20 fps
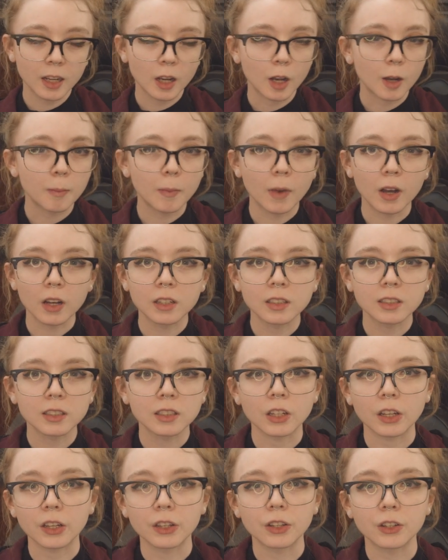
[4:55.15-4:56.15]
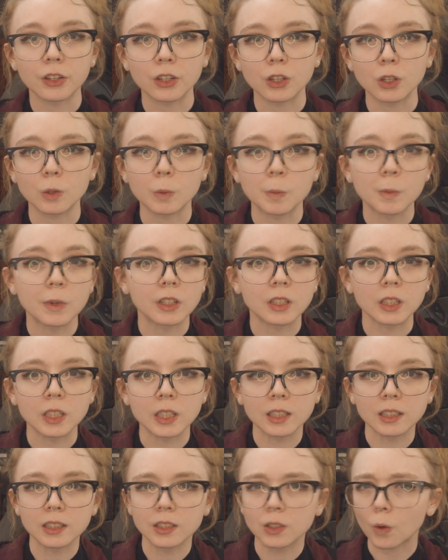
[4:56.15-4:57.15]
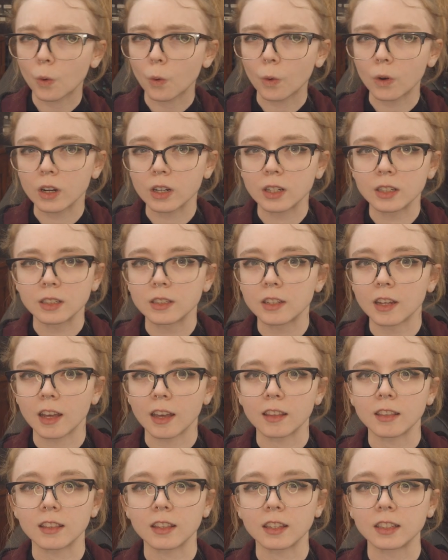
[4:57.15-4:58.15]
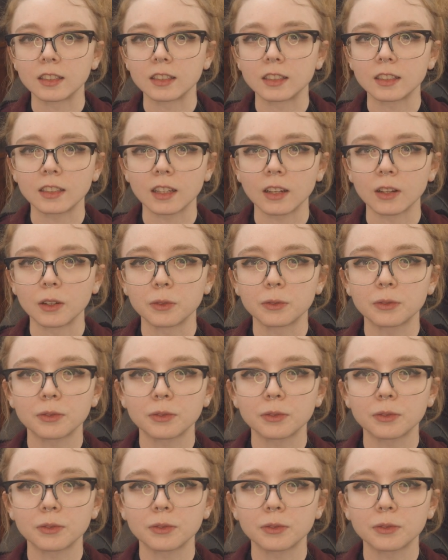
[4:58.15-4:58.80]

amongst other humans or death itself.